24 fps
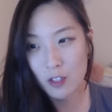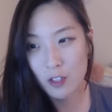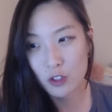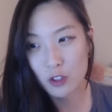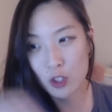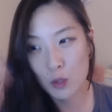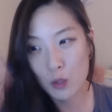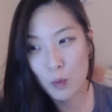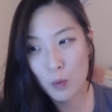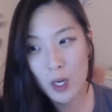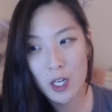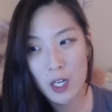So
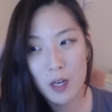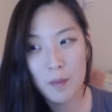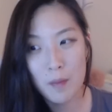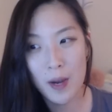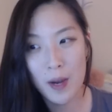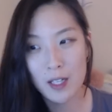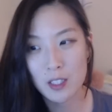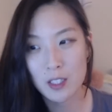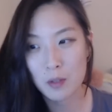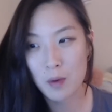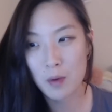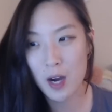what you're about
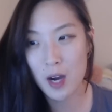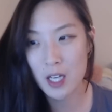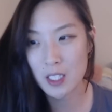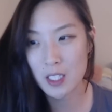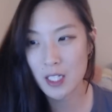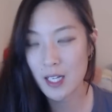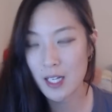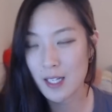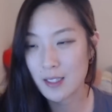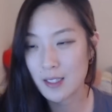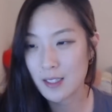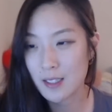to watch,
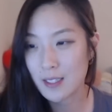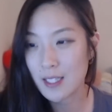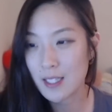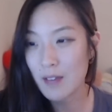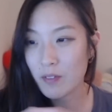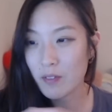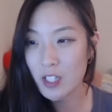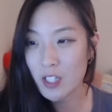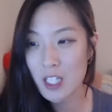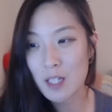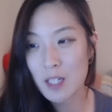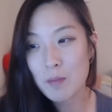it's
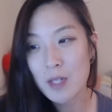17